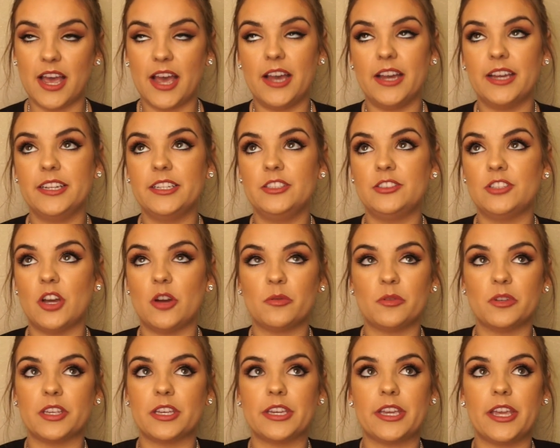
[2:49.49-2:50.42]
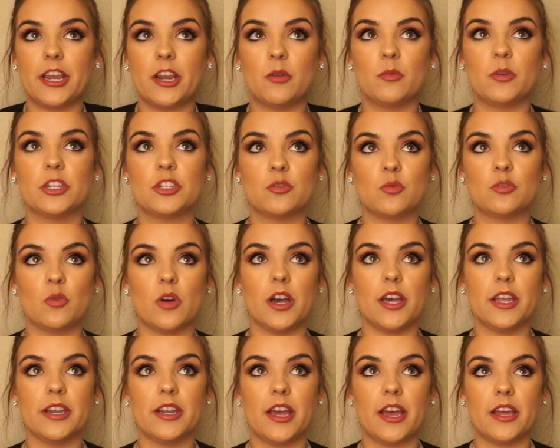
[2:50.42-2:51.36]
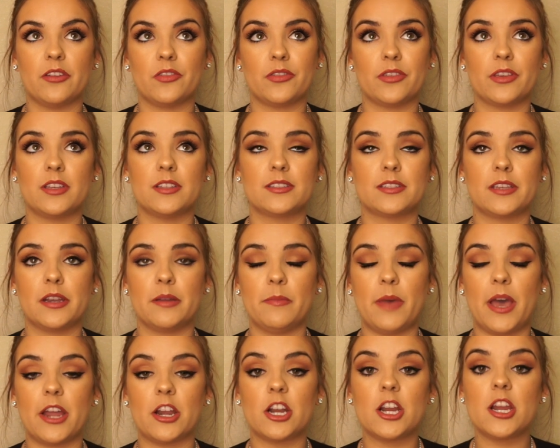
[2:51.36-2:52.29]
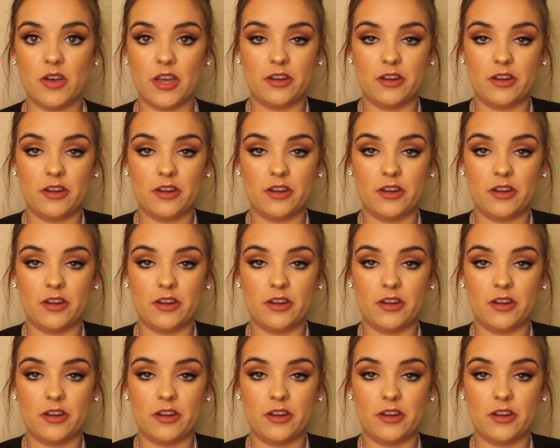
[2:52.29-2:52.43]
I don't really care which one. I don't think it's going to matter.